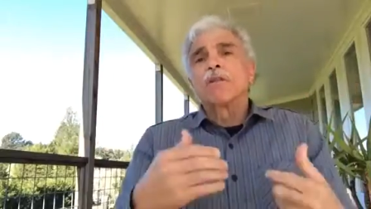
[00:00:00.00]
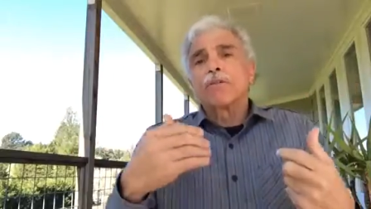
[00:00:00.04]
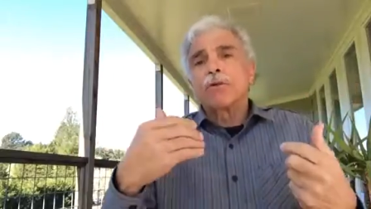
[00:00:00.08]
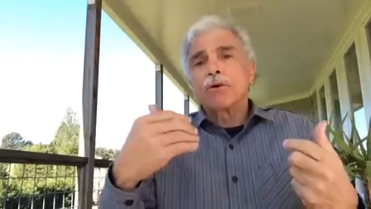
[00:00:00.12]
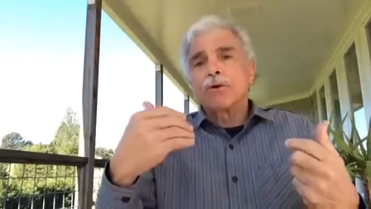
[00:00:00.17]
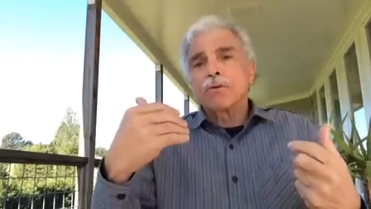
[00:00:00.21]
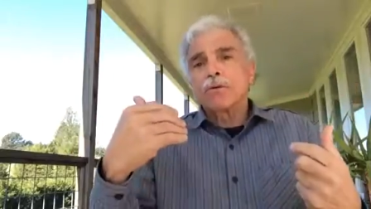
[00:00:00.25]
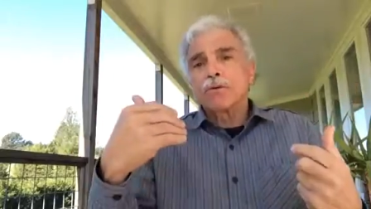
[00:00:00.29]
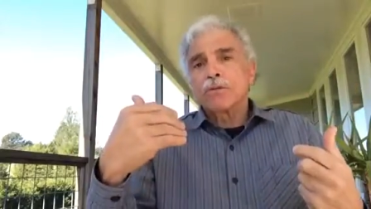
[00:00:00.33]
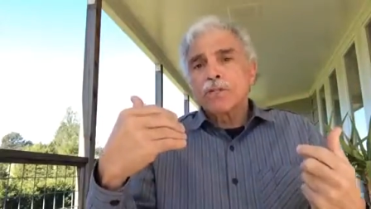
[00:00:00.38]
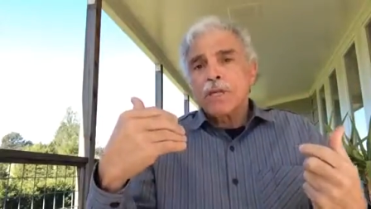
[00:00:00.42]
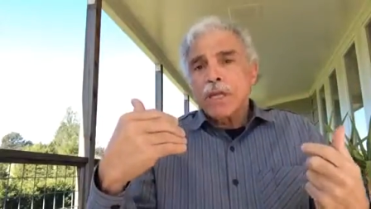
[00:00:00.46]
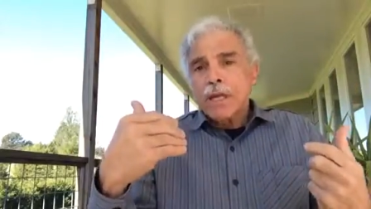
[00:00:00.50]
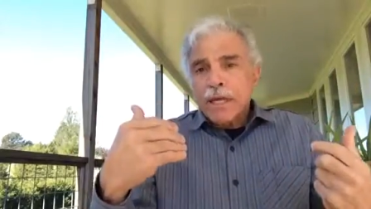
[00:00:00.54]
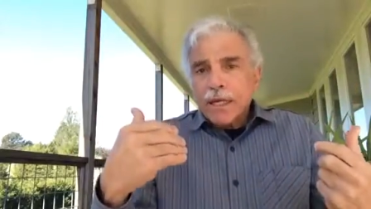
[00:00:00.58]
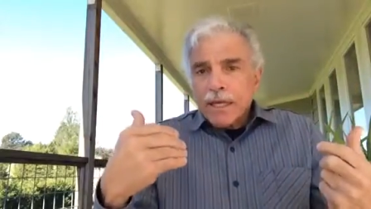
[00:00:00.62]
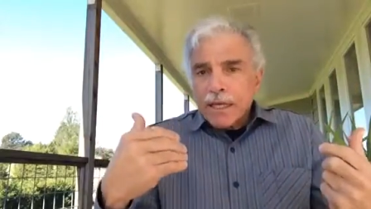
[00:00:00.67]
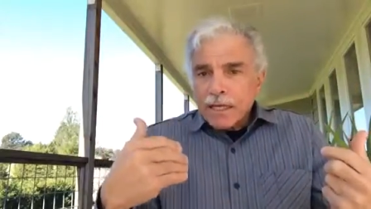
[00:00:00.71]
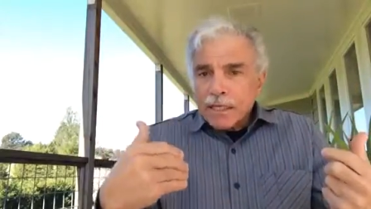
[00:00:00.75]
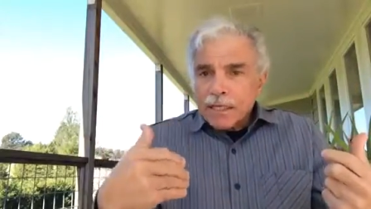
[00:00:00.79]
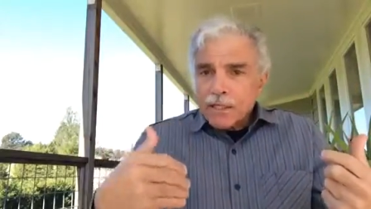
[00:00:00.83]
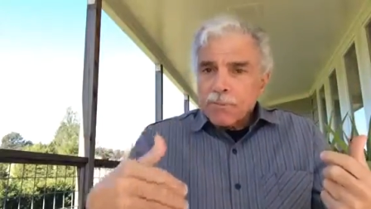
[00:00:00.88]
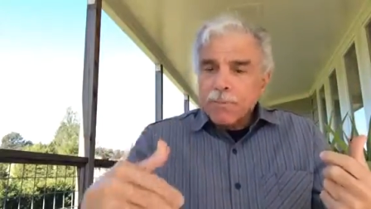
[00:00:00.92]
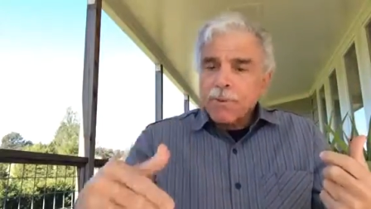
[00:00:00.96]
those
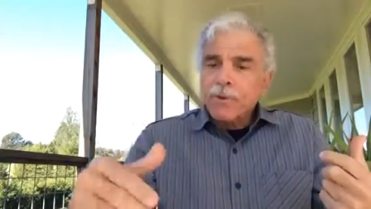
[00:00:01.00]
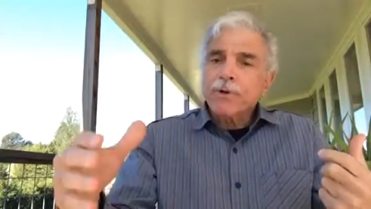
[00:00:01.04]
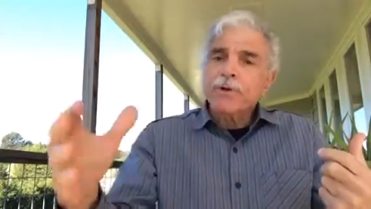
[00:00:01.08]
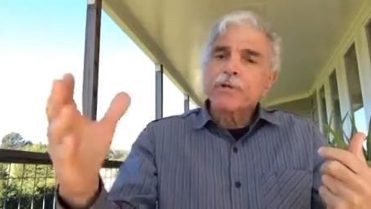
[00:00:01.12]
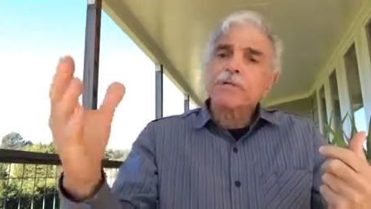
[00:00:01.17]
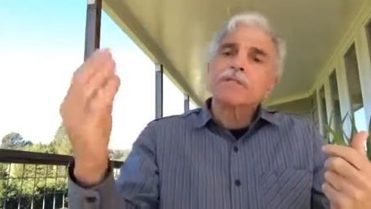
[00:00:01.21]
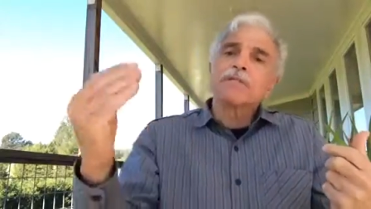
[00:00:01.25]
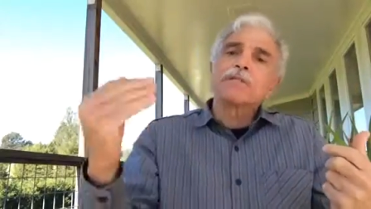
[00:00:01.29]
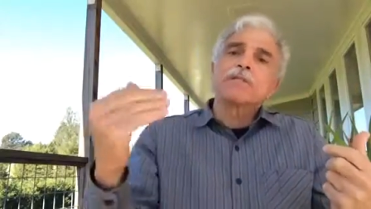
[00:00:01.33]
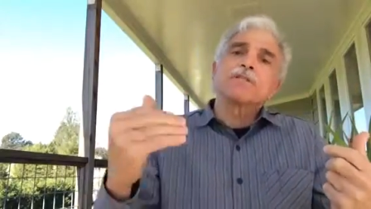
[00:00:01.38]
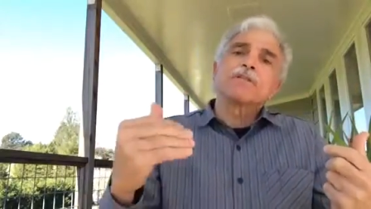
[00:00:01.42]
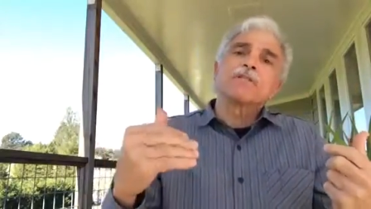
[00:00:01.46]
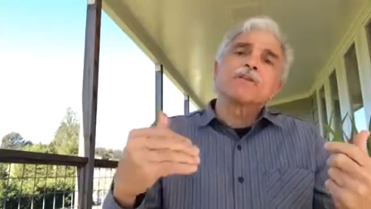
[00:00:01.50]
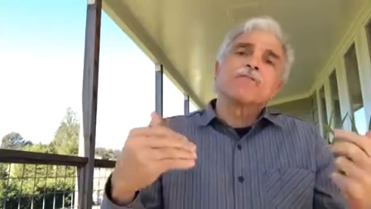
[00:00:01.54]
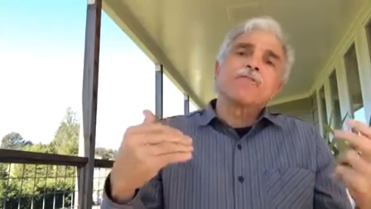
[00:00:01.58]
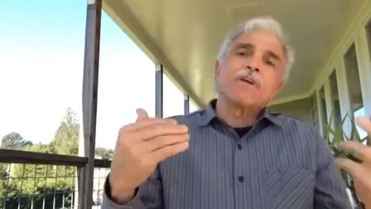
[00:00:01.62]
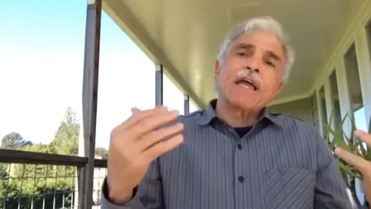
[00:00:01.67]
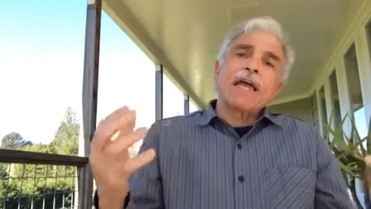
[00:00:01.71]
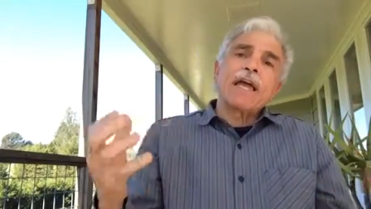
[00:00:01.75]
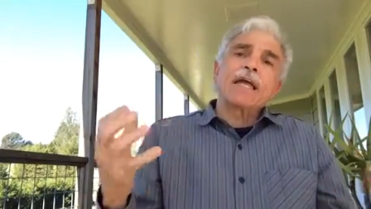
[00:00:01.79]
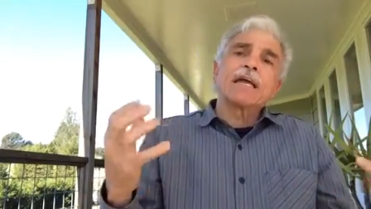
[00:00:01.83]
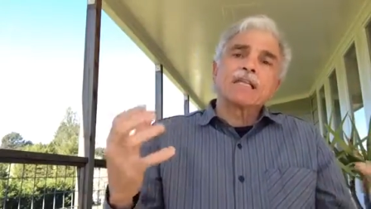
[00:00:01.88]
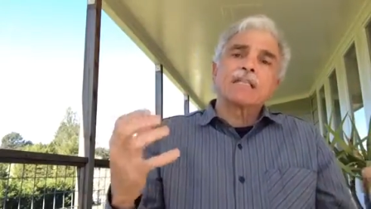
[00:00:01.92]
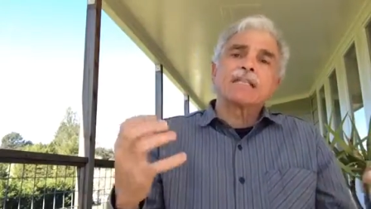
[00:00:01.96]
experiences of
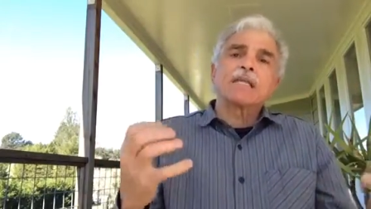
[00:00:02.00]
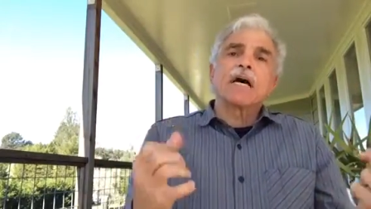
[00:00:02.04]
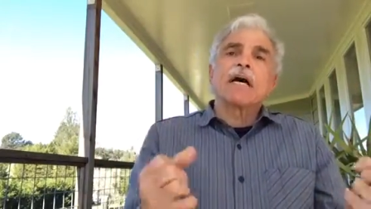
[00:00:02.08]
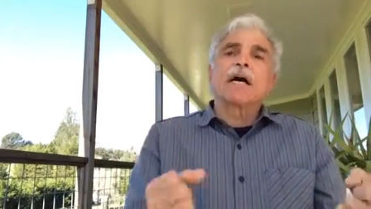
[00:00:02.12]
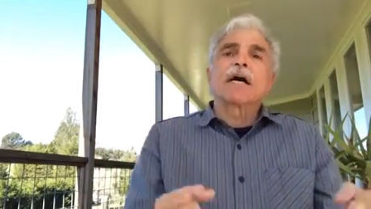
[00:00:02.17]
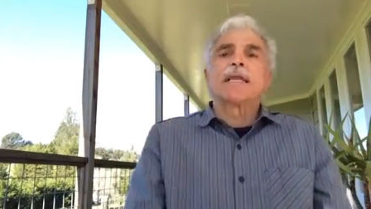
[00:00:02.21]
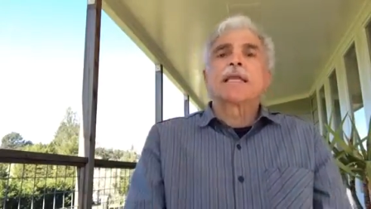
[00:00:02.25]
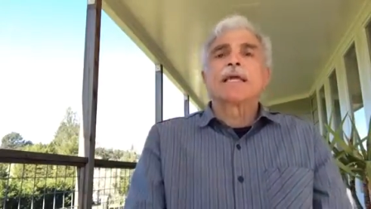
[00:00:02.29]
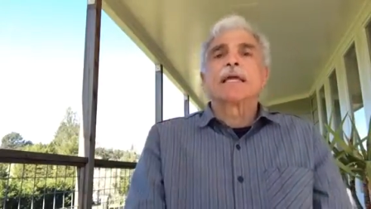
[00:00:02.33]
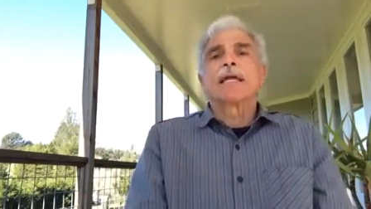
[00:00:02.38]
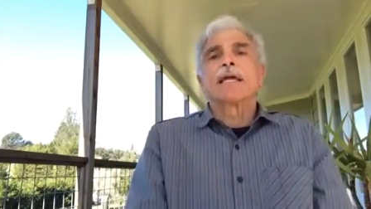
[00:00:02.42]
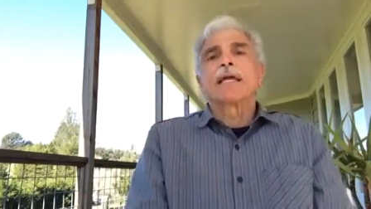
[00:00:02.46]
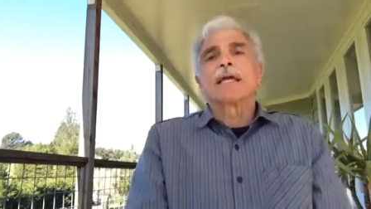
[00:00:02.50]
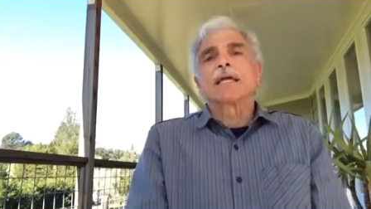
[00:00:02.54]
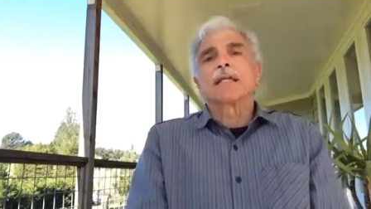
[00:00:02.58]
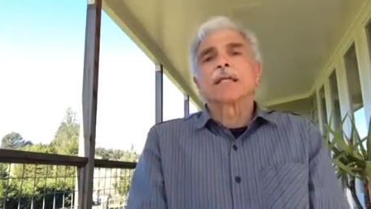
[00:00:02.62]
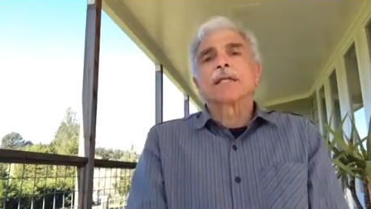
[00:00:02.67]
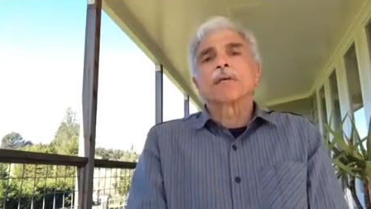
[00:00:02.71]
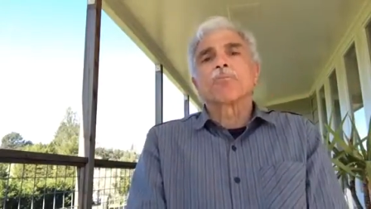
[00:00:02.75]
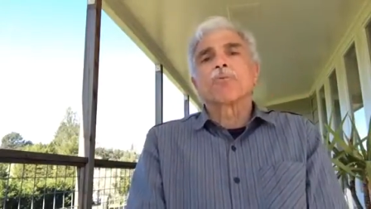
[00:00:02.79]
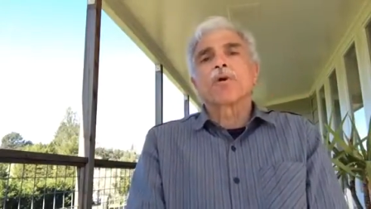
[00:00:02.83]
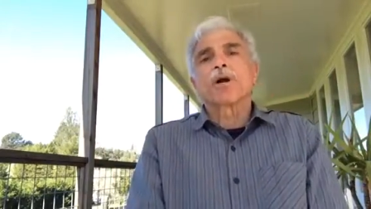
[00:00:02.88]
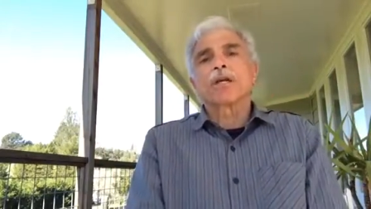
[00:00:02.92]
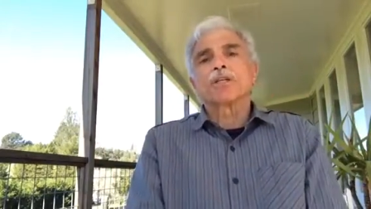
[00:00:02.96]
anxiety and
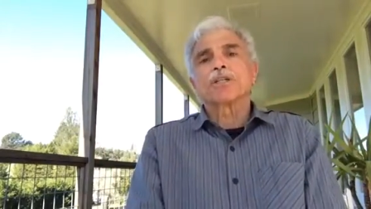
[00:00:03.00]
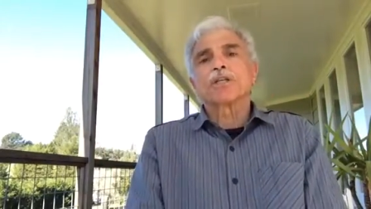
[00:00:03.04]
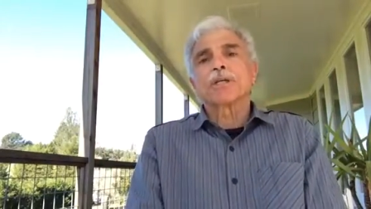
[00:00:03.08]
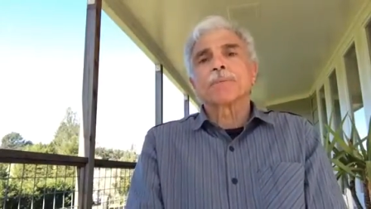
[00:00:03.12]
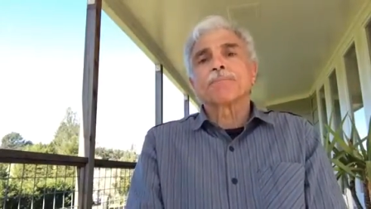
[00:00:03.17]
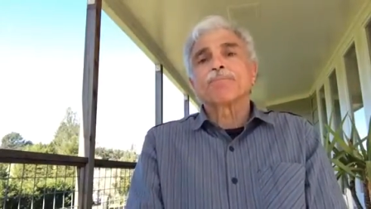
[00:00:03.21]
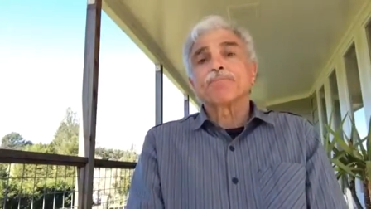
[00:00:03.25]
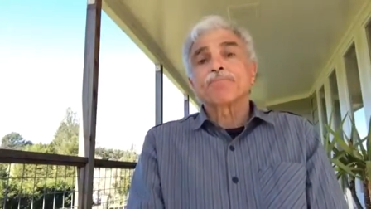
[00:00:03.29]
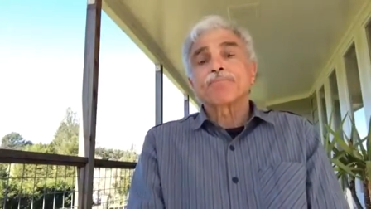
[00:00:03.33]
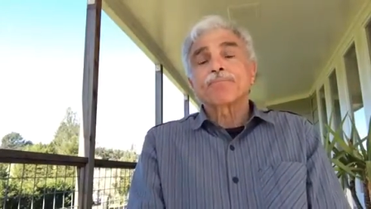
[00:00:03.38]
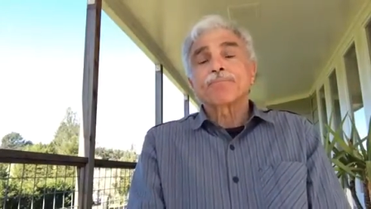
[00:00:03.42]
depression.